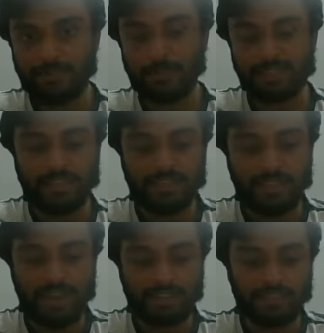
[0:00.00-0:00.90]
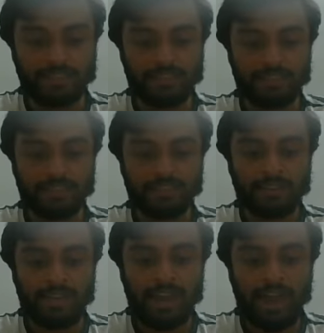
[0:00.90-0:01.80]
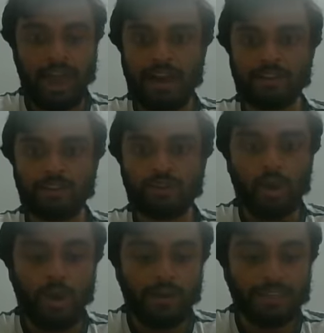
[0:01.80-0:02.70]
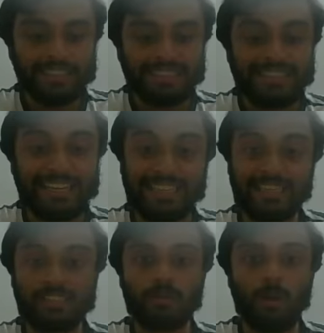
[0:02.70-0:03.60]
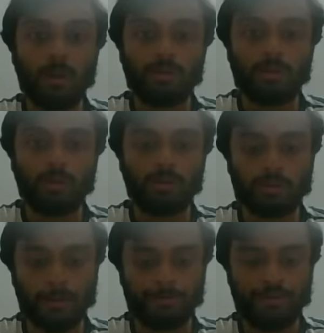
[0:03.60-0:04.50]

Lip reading: present at there had sworn tennis court oath.